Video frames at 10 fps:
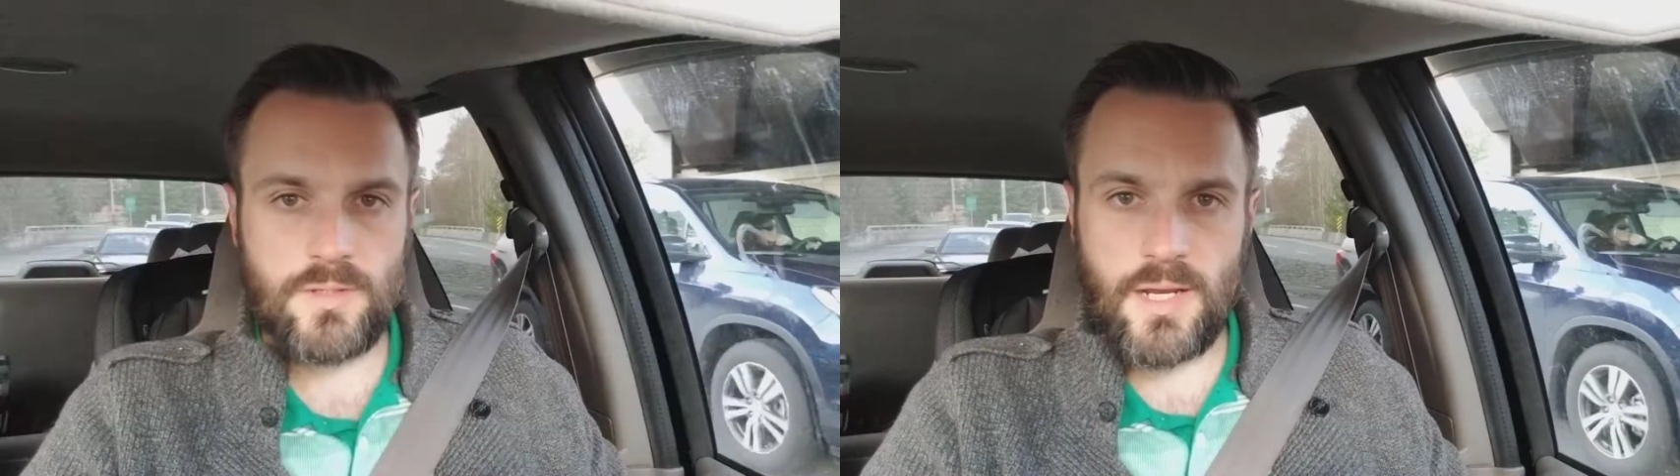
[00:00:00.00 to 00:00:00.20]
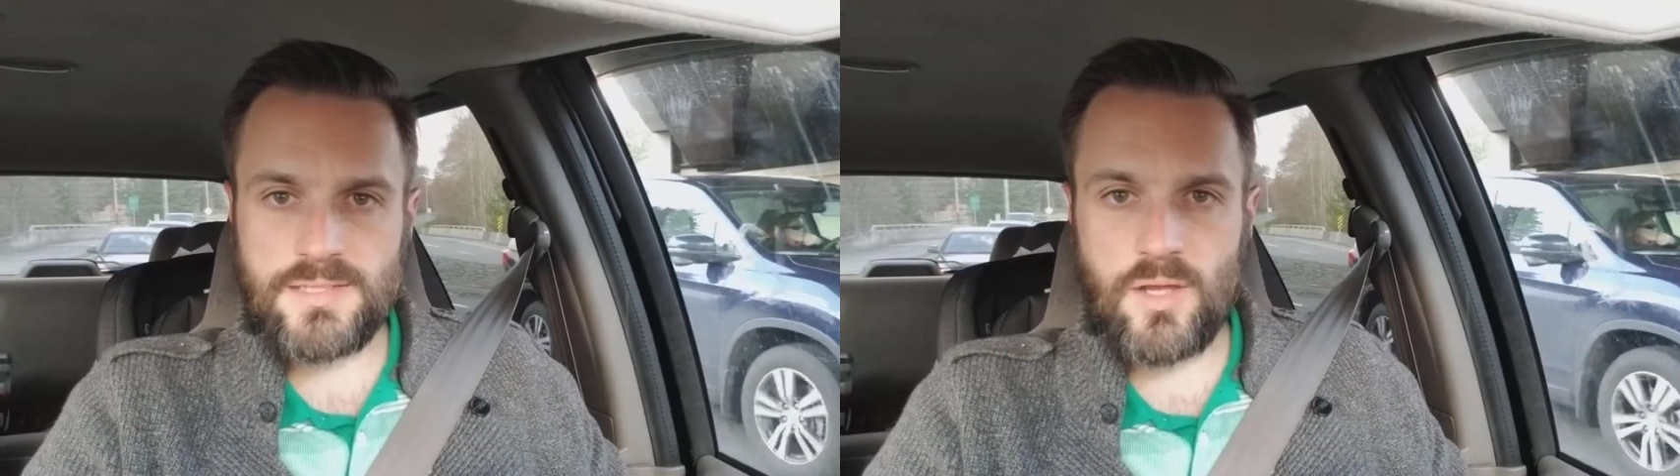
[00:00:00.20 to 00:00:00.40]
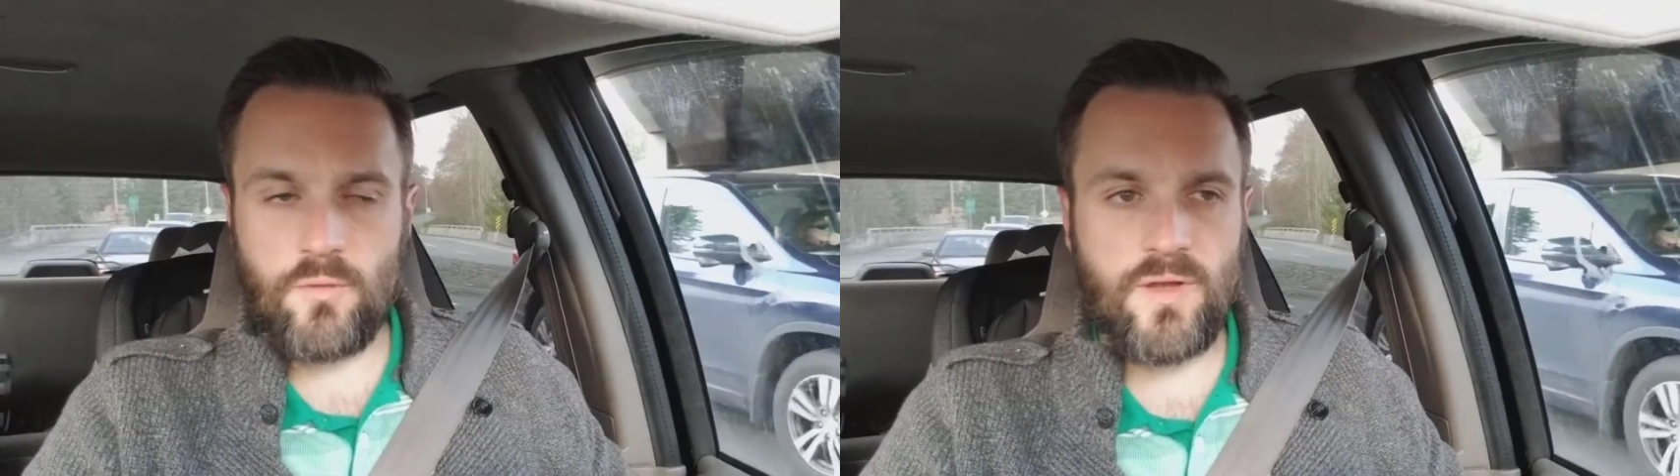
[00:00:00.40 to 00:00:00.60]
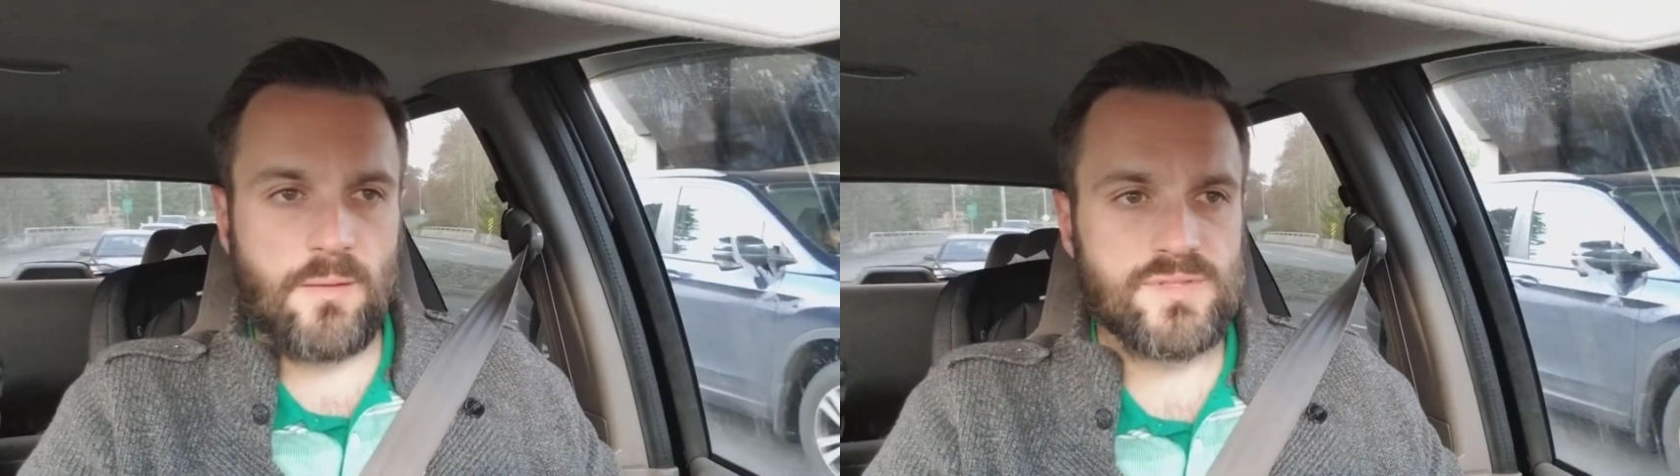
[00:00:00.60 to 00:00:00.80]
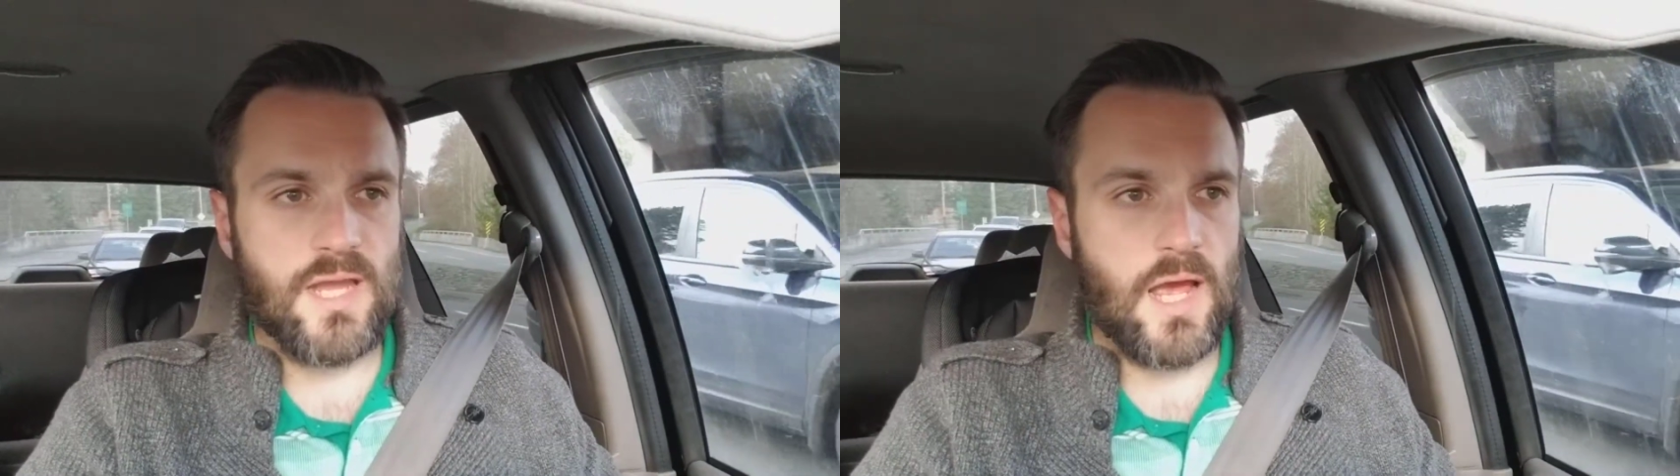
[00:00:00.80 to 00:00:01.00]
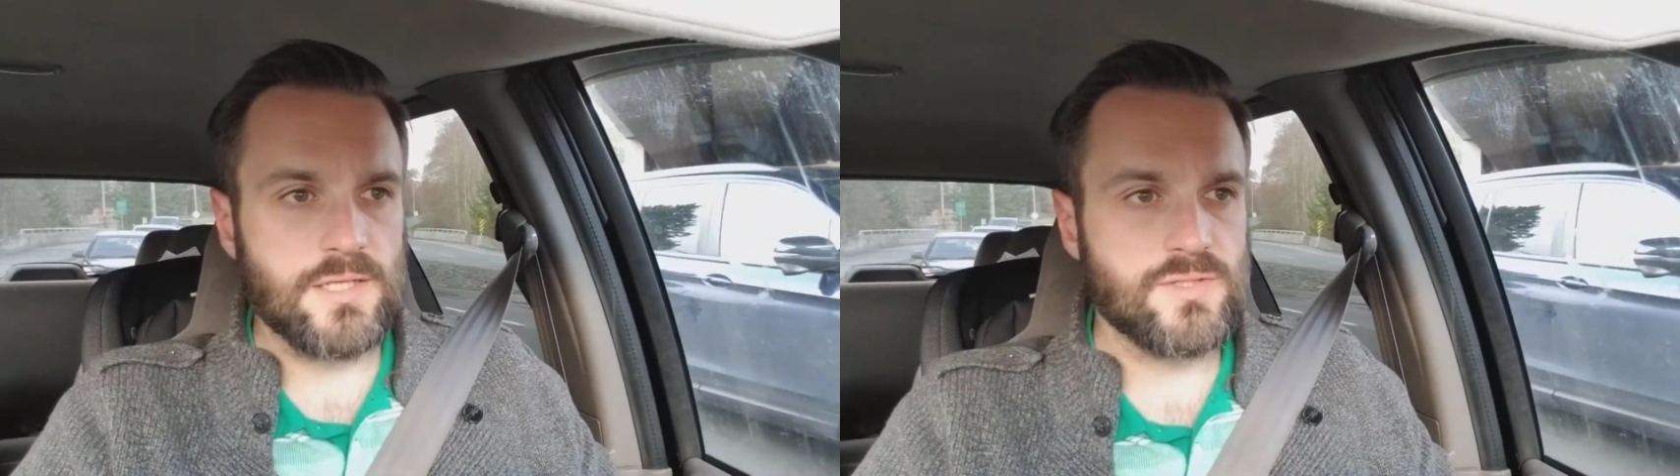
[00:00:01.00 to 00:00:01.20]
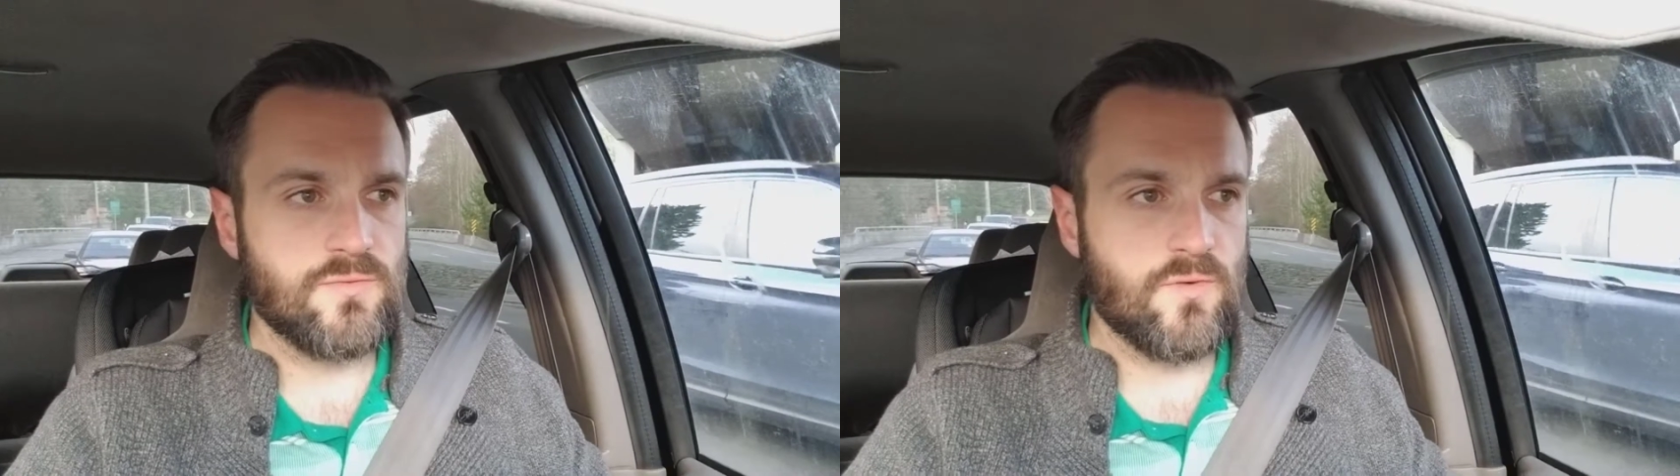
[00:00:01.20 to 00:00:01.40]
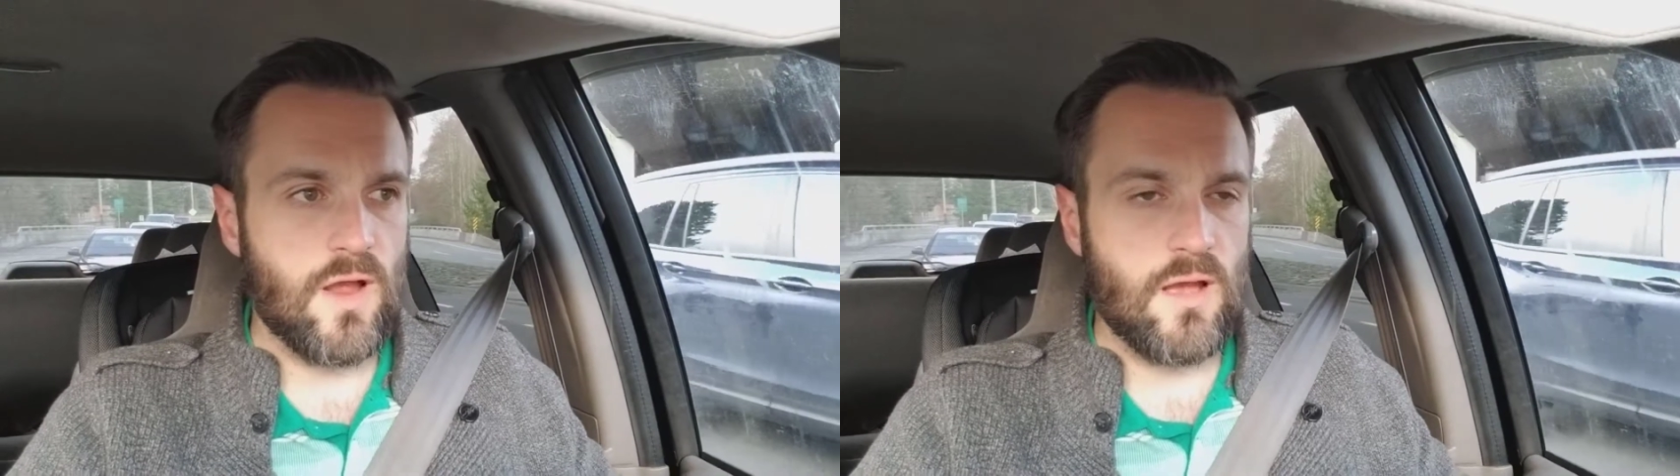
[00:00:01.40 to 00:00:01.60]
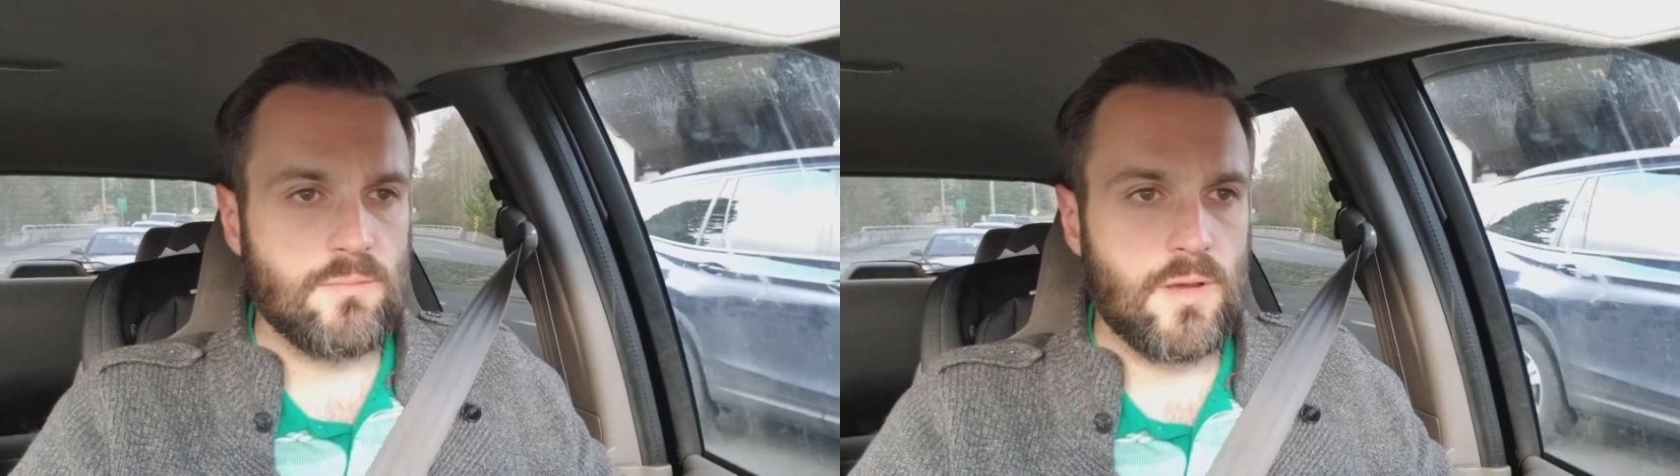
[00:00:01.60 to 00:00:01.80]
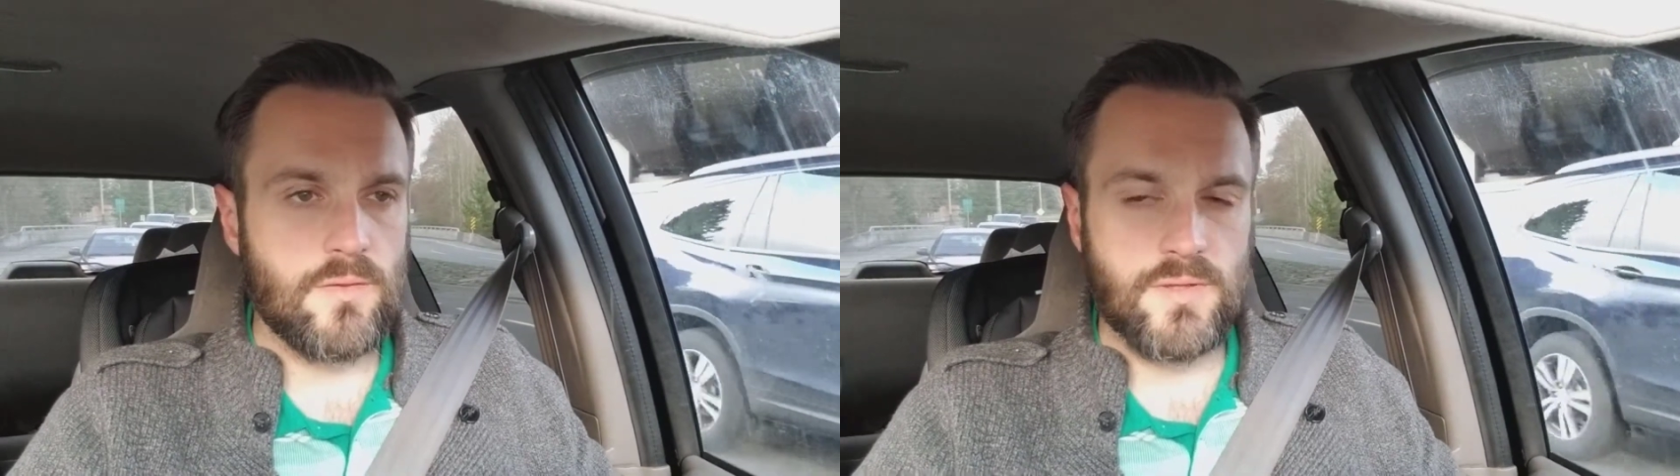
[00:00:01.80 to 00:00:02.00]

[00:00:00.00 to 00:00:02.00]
Today's loaf comes to us from